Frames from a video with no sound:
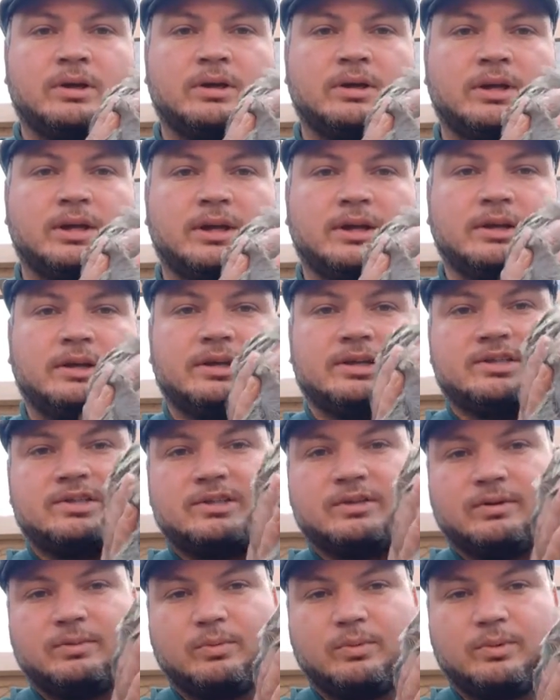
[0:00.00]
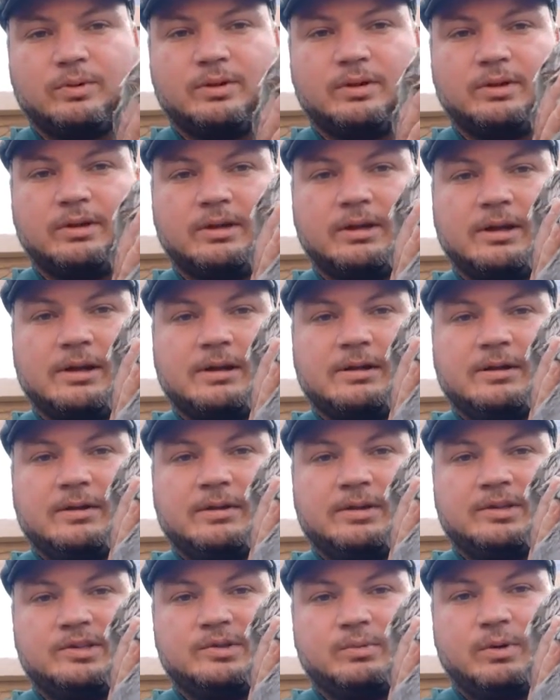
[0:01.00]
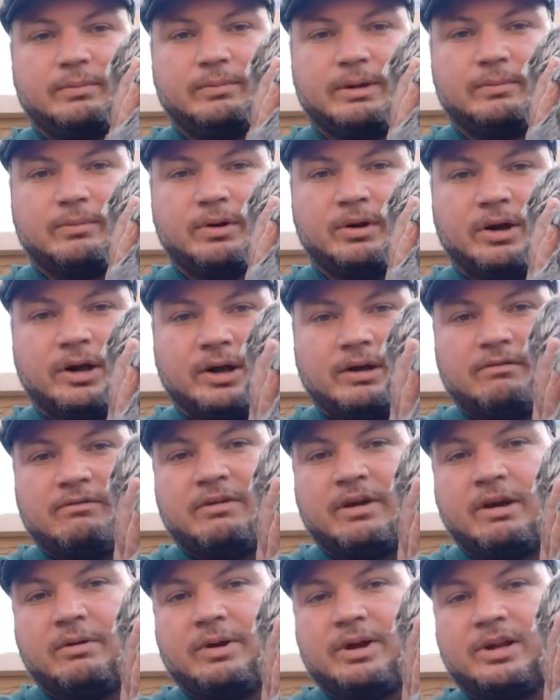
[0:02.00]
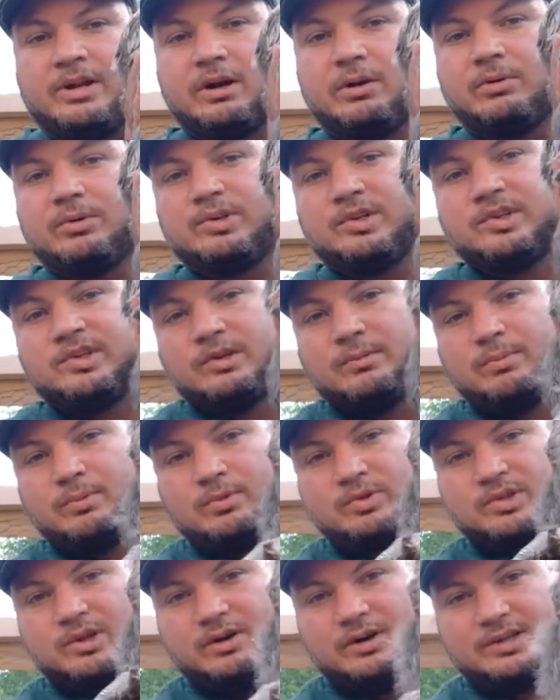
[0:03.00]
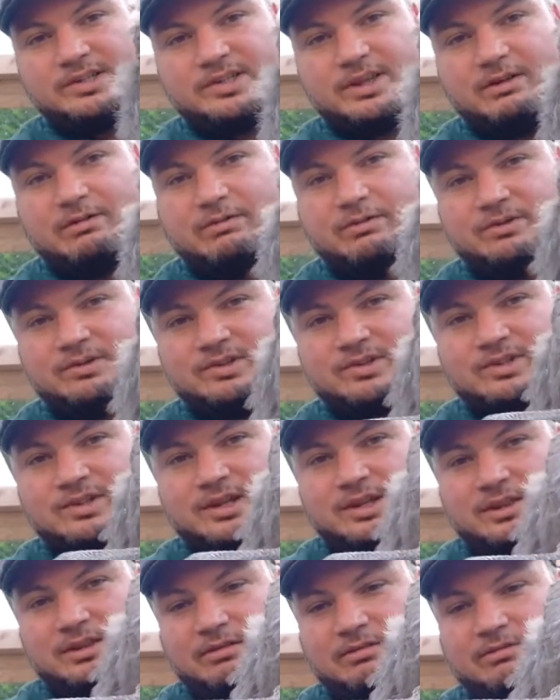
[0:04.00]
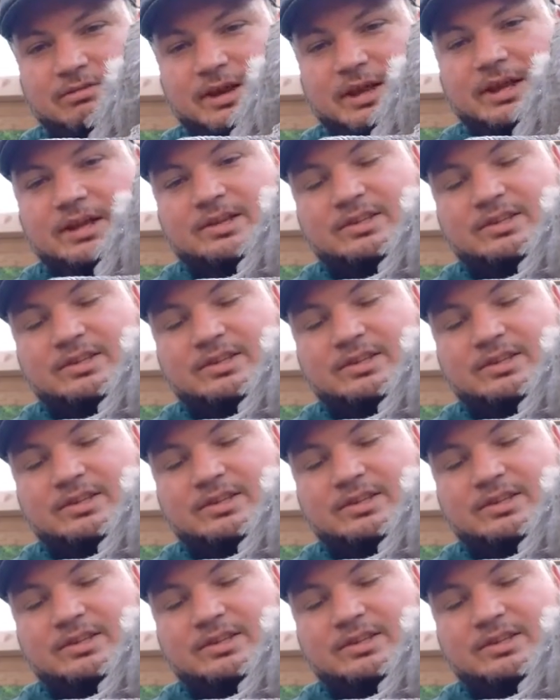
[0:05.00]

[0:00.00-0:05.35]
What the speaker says: Yeah. This is what I mean by very noticeable size difference in the feet.